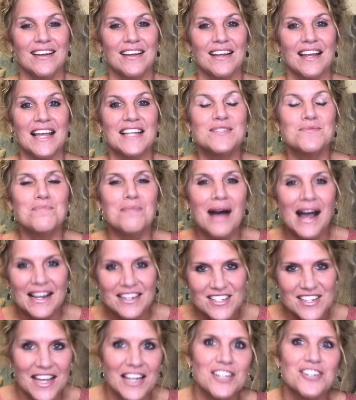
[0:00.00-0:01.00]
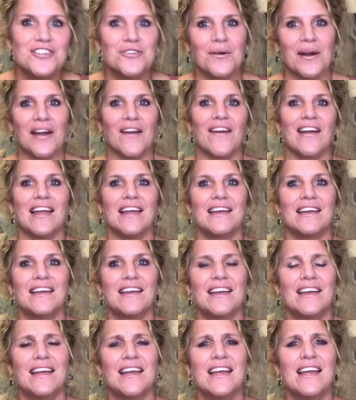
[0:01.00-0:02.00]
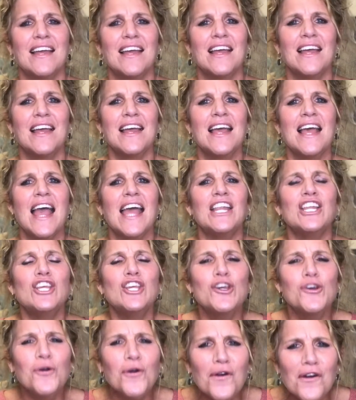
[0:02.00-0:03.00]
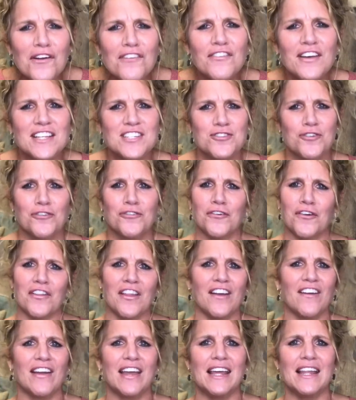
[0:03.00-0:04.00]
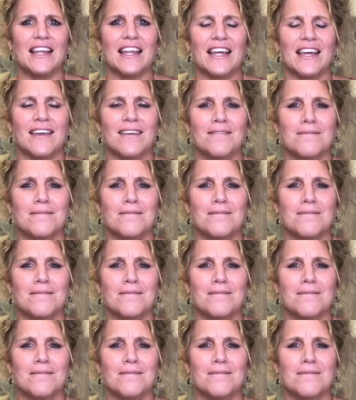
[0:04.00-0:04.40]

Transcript: It's my sanctuary. And you are a vessel for their healing.